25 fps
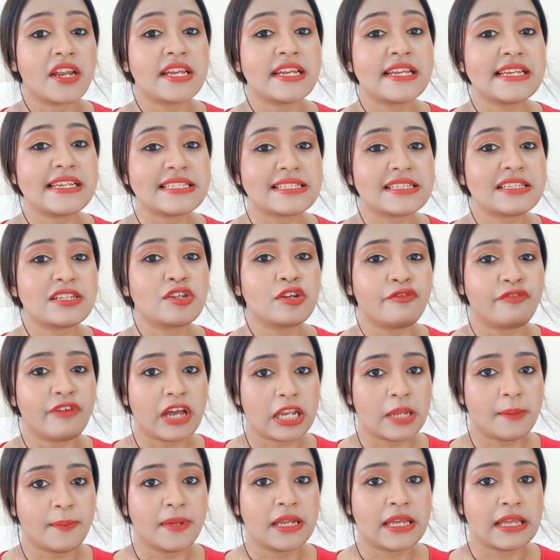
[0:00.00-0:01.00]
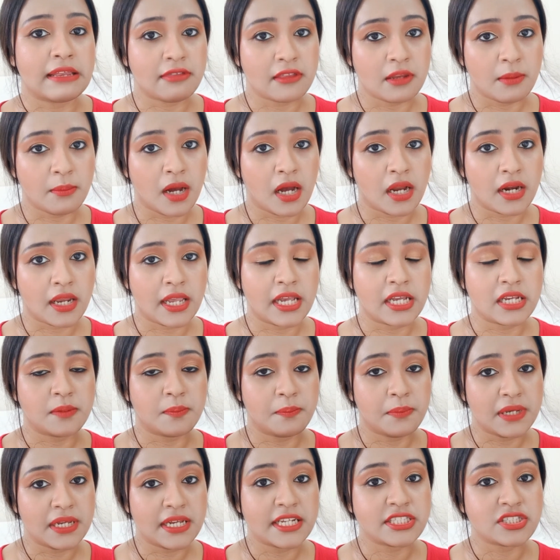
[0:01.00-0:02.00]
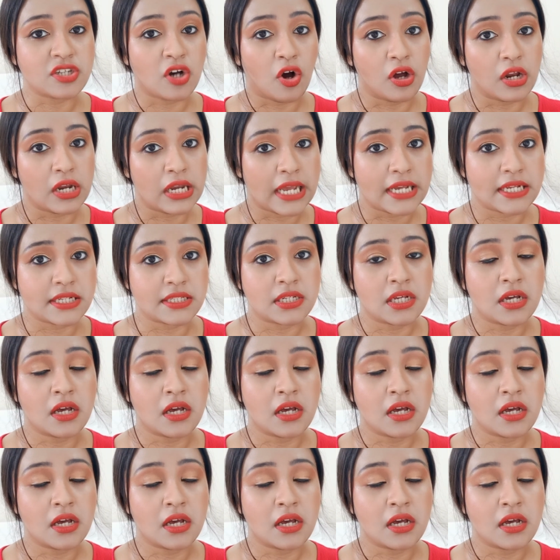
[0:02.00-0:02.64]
easily available in the market, be it online